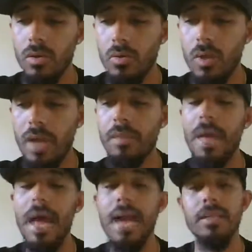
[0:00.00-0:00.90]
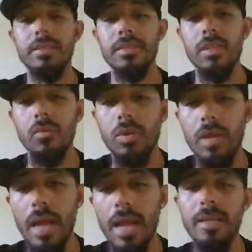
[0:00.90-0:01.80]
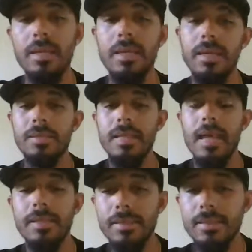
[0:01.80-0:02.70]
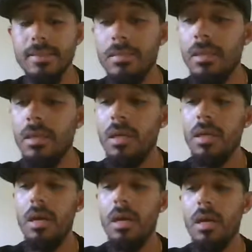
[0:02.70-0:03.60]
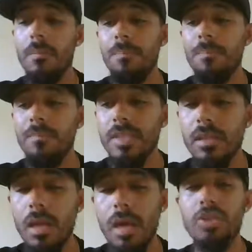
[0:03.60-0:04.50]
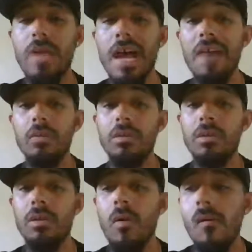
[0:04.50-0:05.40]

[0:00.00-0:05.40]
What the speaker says: We're at the Packers, and then we're at Texans. It's a lot of travel.